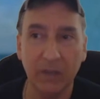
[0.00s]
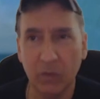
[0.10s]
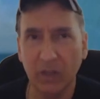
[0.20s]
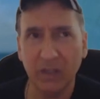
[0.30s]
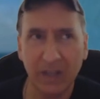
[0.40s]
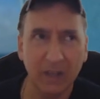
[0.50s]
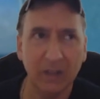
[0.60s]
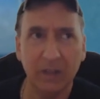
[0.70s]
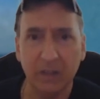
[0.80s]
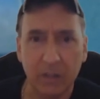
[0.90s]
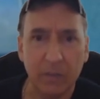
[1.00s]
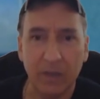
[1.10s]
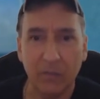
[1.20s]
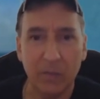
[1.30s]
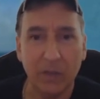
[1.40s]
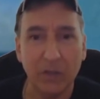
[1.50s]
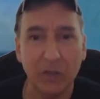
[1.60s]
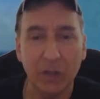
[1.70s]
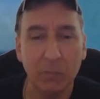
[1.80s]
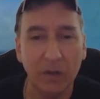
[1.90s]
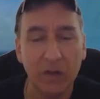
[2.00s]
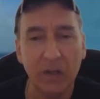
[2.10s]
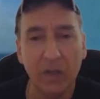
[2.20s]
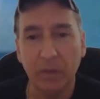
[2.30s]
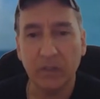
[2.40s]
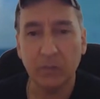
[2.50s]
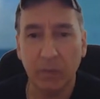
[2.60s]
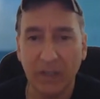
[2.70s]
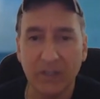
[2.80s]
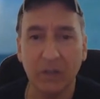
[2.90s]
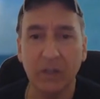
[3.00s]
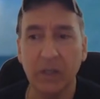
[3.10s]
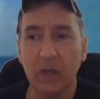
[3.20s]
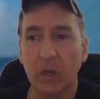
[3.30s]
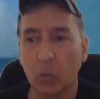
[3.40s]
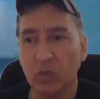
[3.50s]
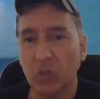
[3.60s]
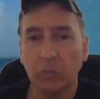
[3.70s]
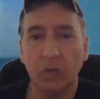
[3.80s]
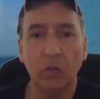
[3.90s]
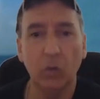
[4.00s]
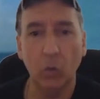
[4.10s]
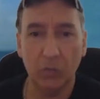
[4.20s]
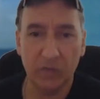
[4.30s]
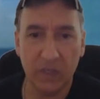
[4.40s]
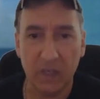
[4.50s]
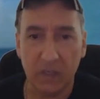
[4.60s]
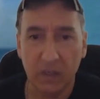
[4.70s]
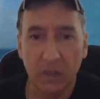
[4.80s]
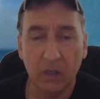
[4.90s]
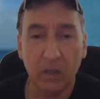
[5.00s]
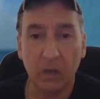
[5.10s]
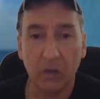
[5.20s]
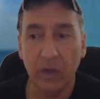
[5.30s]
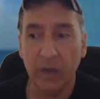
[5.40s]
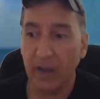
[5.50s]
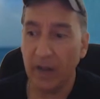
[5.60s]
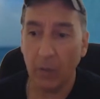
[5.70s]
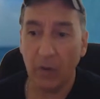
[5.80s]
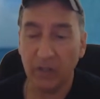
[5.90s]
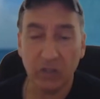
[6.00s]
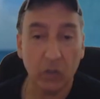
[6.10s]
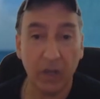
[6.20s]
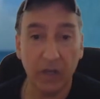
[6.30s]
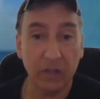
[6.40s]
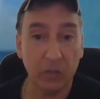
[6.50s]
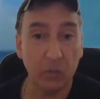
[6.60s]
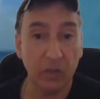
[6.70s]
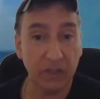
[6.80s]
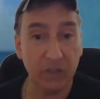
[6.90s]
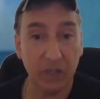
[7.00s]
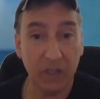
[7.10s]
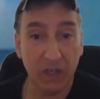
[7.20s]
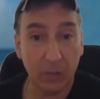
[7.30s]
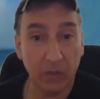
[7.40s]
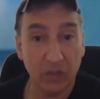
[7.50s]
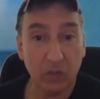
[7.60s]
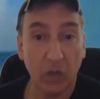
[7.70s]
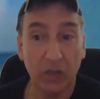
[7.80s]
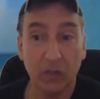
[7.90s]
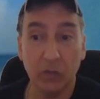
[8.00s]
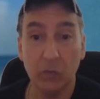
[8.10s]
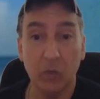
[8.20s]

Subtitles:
Well, it had a little eBay information there, but this basically was something a little off key, And how I decided to, like I said again, how I decided to